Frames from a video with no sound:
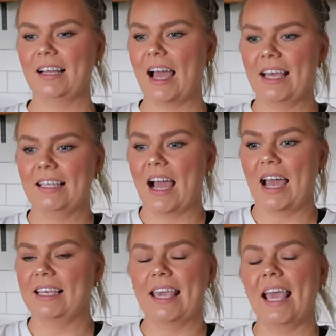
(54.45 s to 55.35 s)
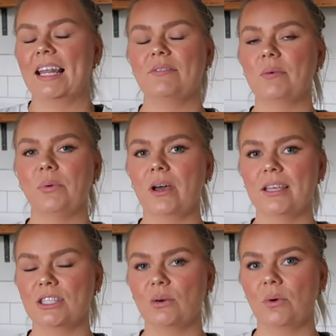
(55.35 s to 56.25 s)
I can't even put
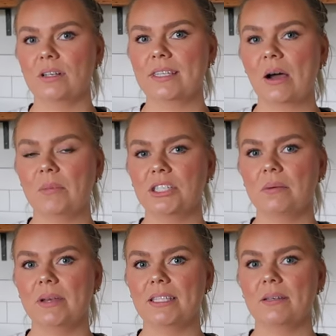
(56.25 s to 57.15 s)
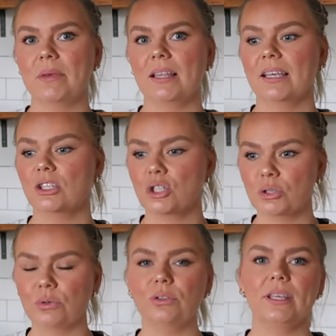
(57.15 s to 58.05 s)
into words how much it meant to me. Like
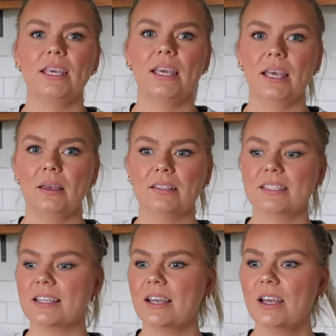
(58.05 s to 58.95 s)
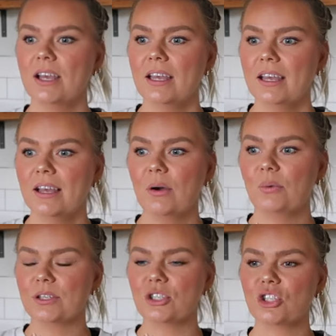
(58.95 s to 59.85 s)
truly, it
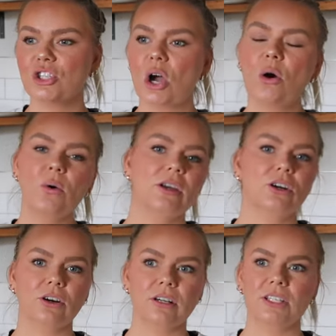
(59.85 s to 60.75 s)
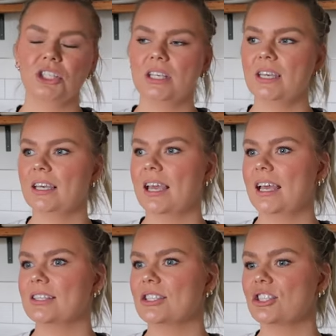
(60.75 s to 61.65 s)
was so encouraging
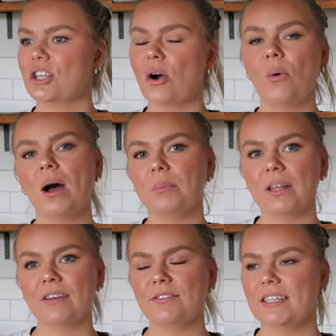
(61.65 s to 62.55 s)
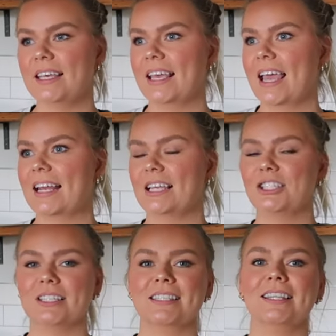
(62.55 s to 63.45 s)
and so uplifting, and I
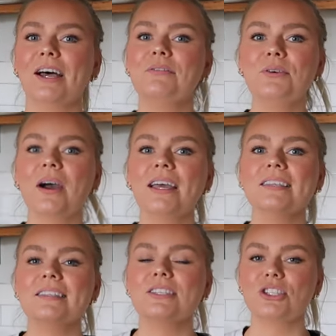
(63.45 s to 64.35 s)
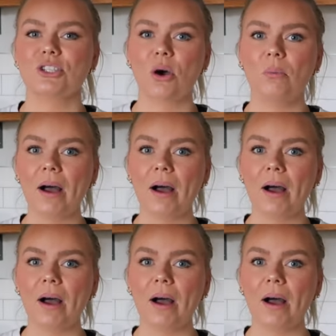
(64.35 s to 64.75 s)
just love you guys so